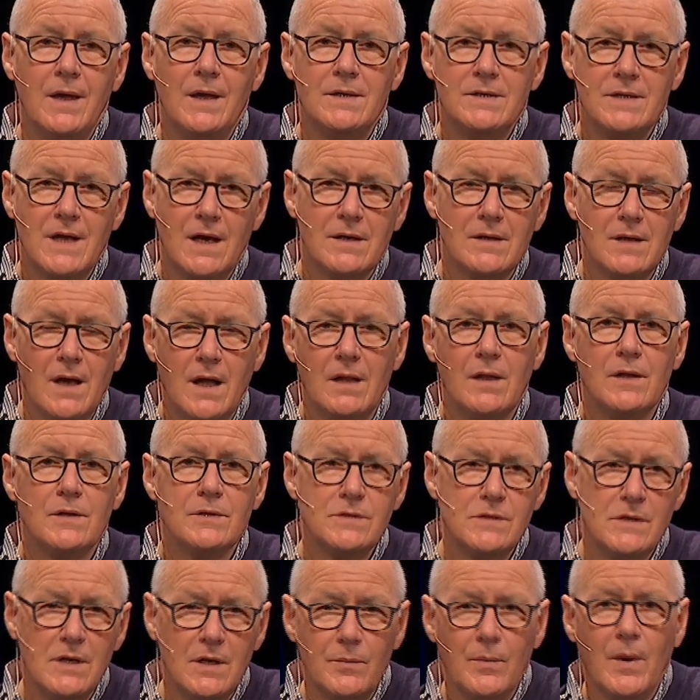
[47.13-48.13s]

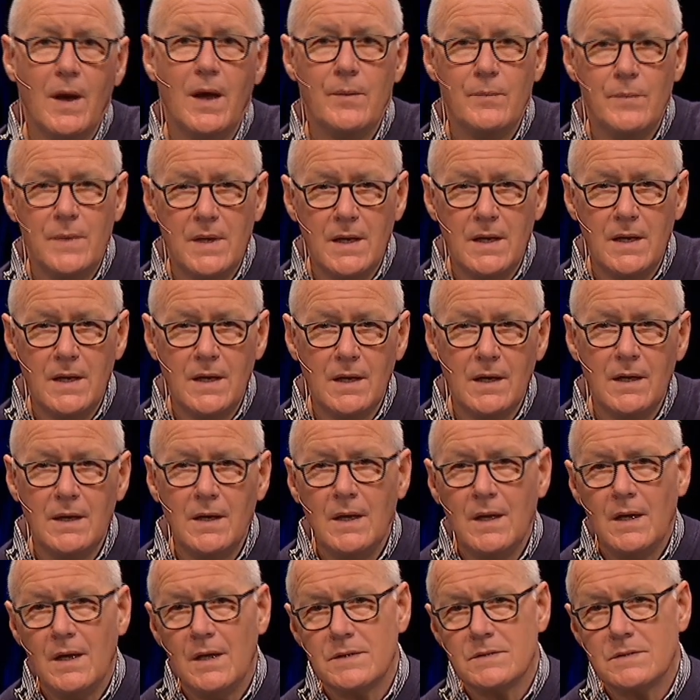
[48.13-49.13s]
technology and by media.
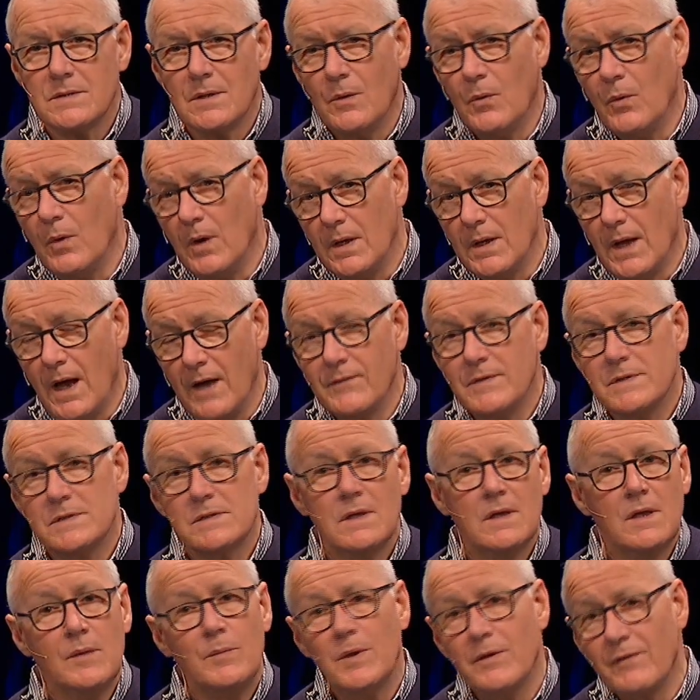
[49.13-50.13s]
It's
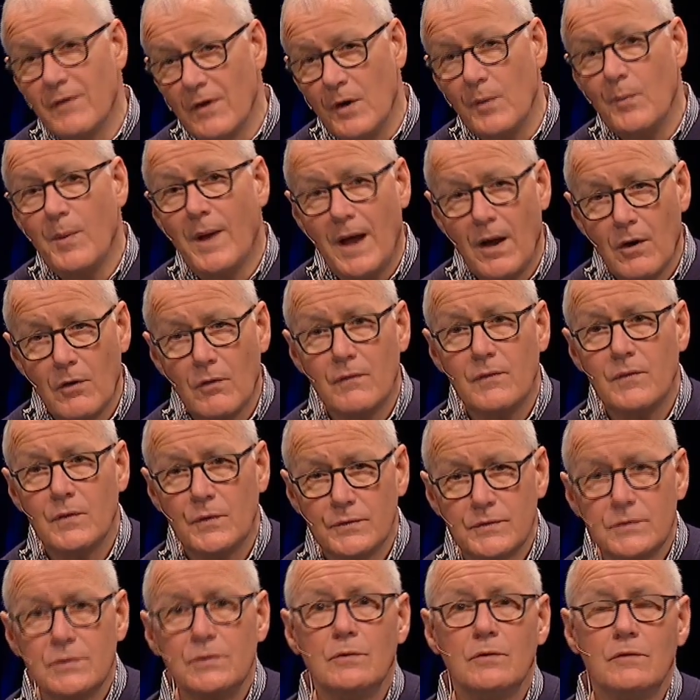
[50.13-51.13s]
obviously can be a very powerful
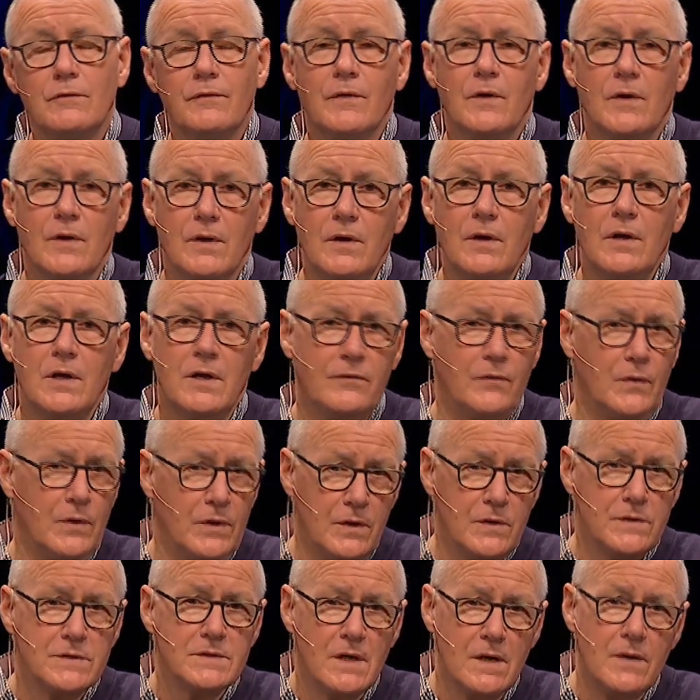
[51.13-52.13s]
tool for good if we
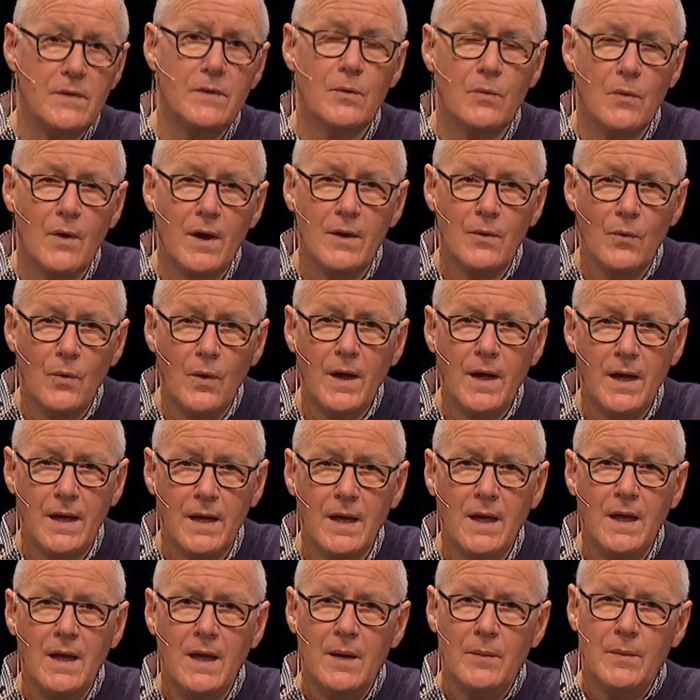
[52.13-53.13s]
use it in the right way.
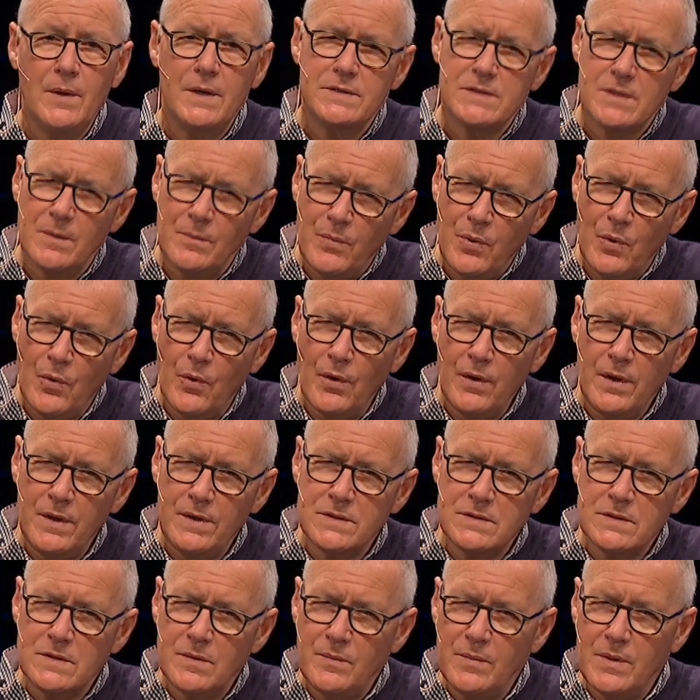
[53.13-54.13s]
But it's
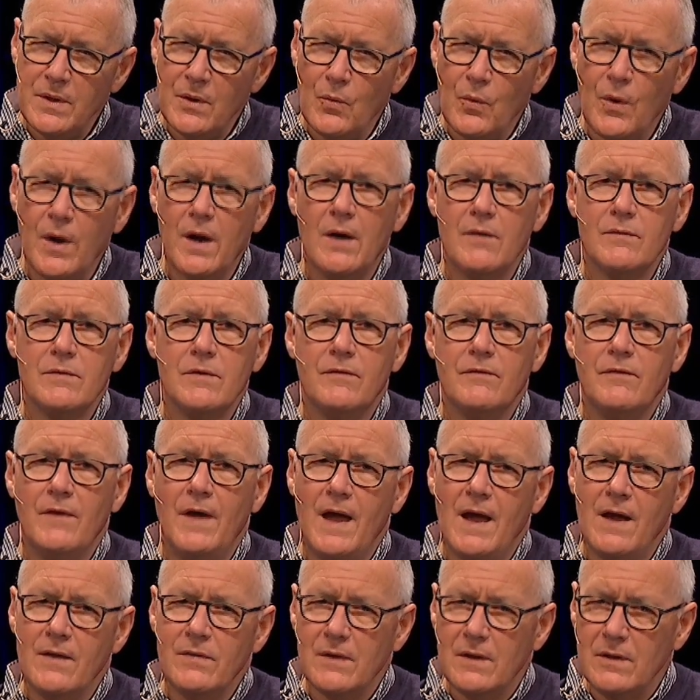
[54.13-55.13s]
important to be aware of the
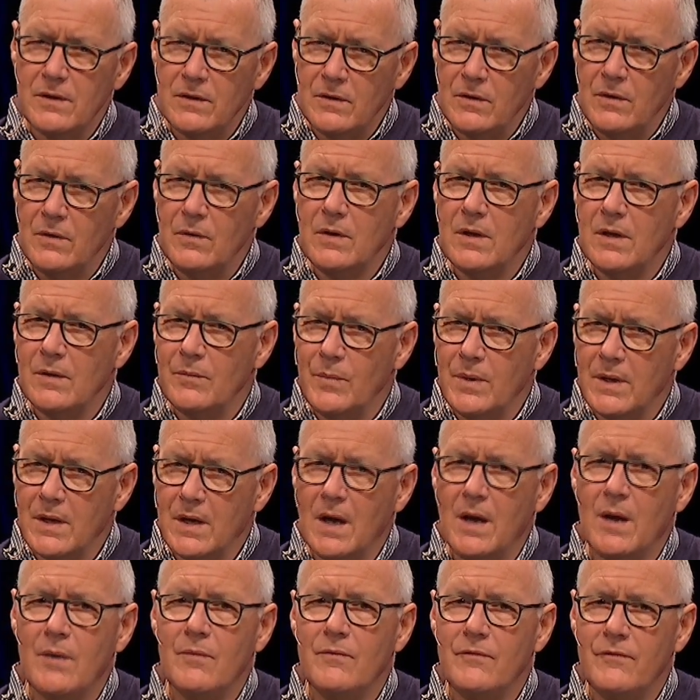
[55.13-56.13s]
fact that we can
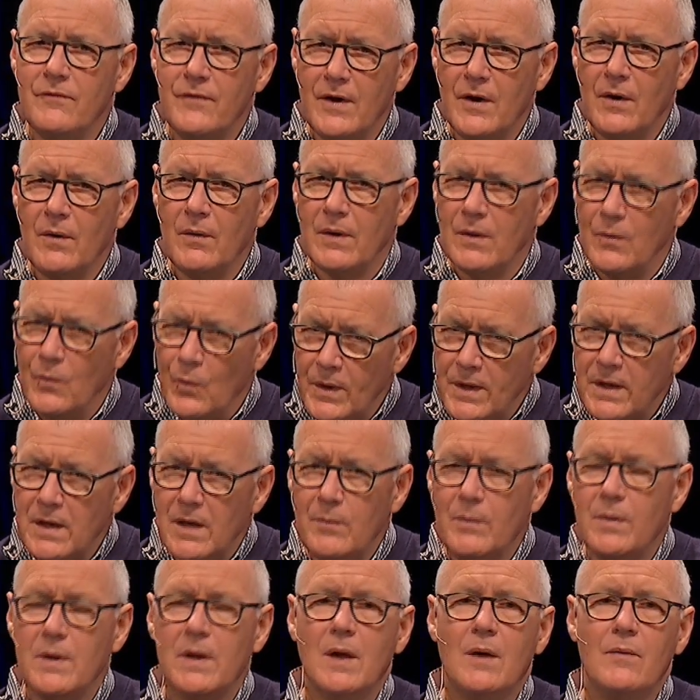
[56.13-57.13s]
become
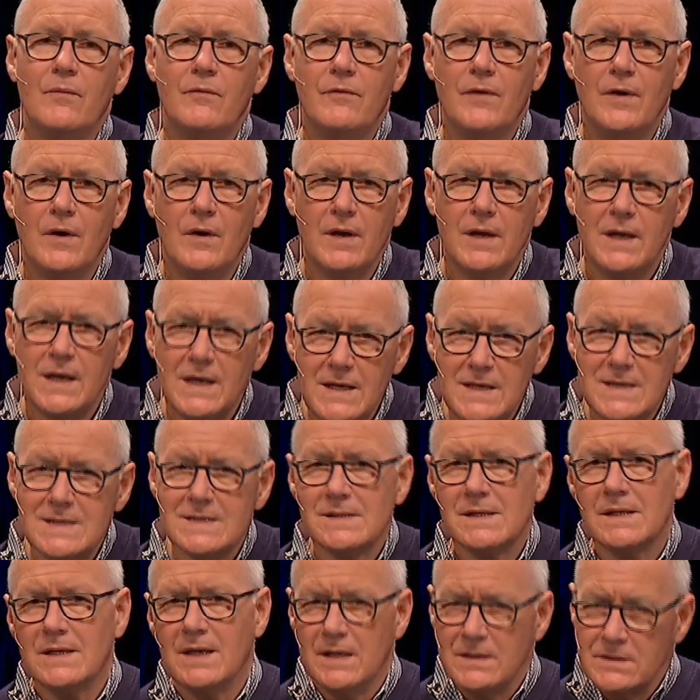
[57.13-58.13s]
very
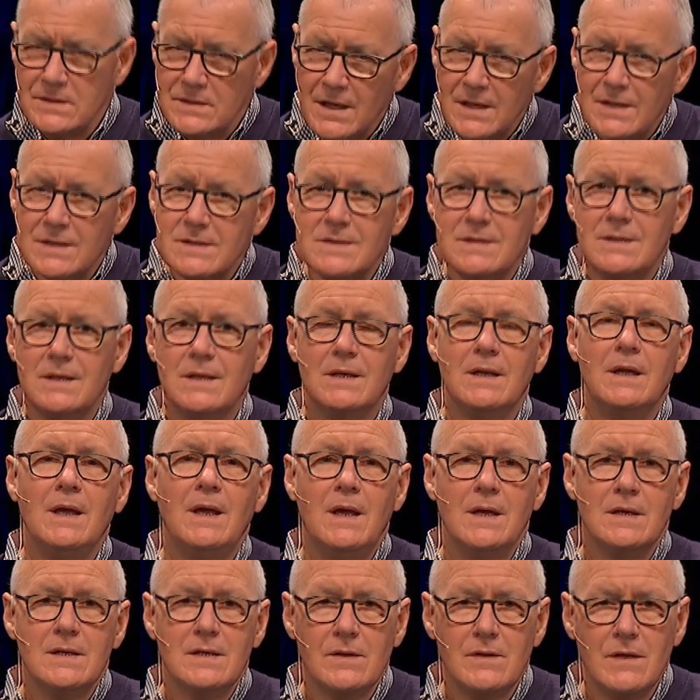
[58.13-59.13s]
easily addicted
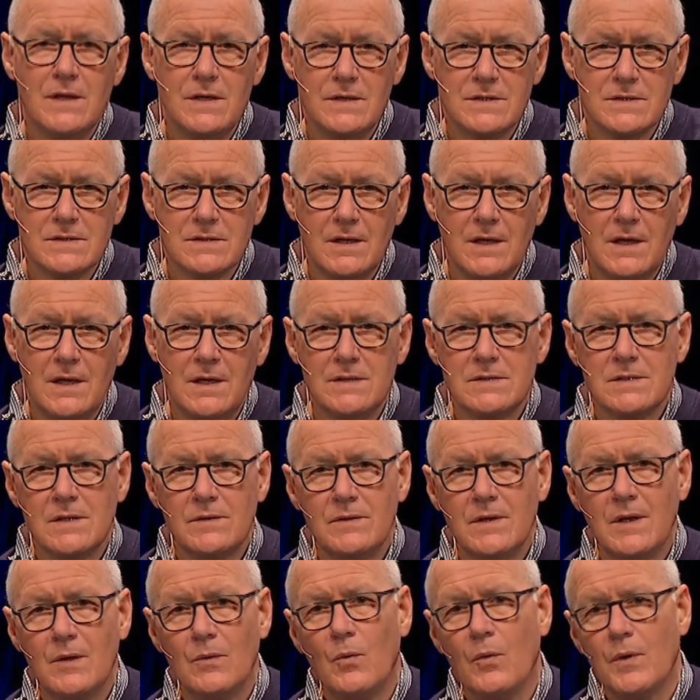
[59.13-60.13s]
to these things,
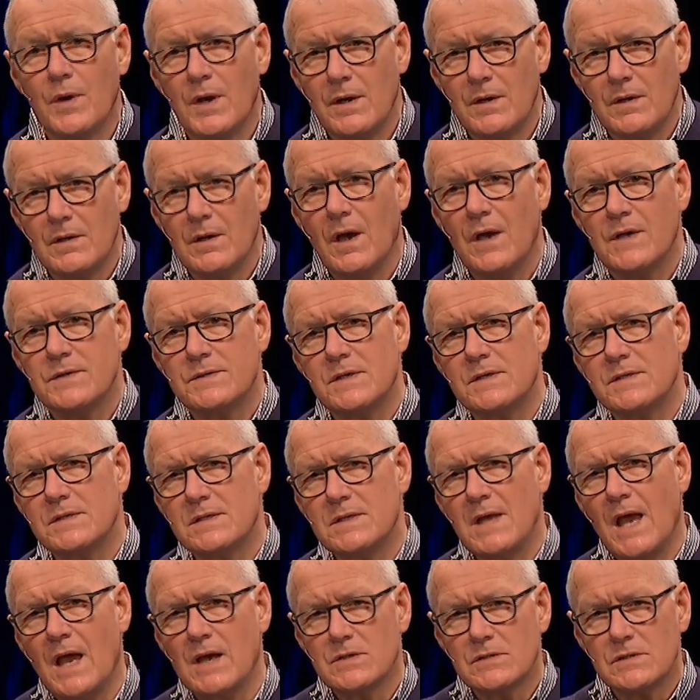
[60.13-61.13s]
and then what it does is
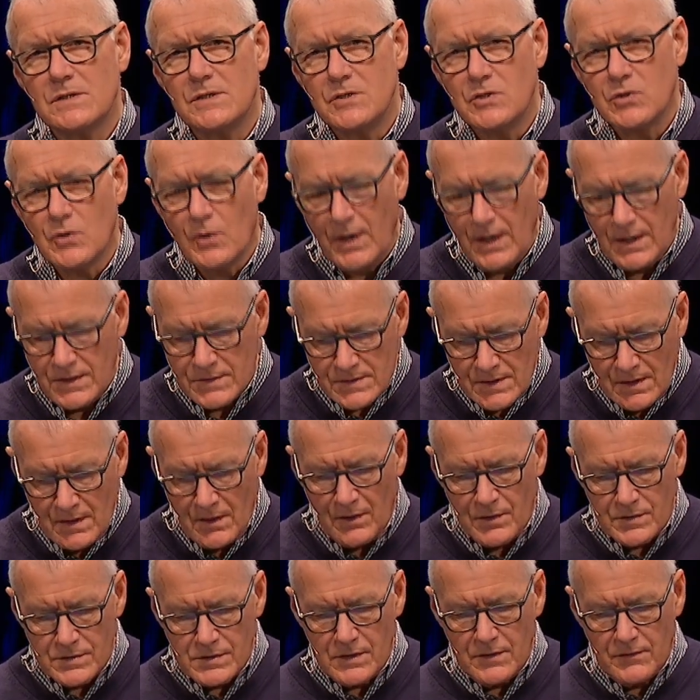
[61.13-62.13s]
it actually drains
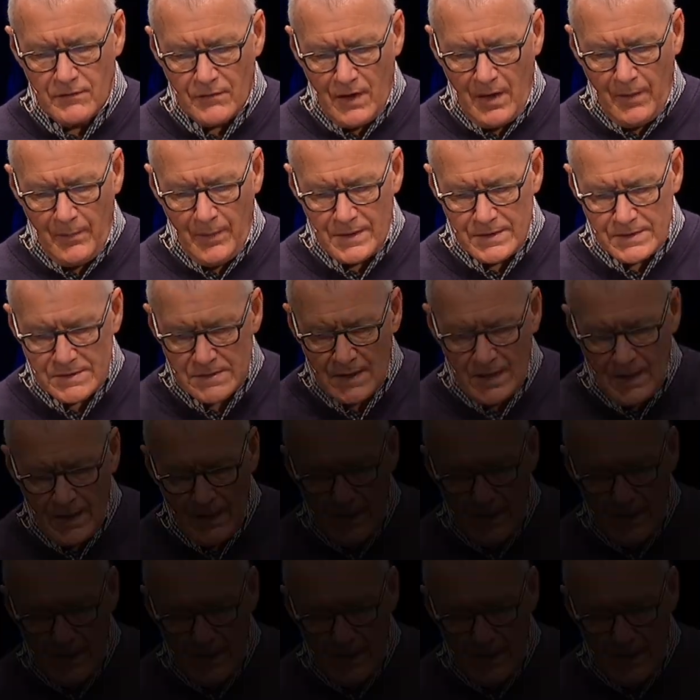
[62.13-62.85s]
energy from us.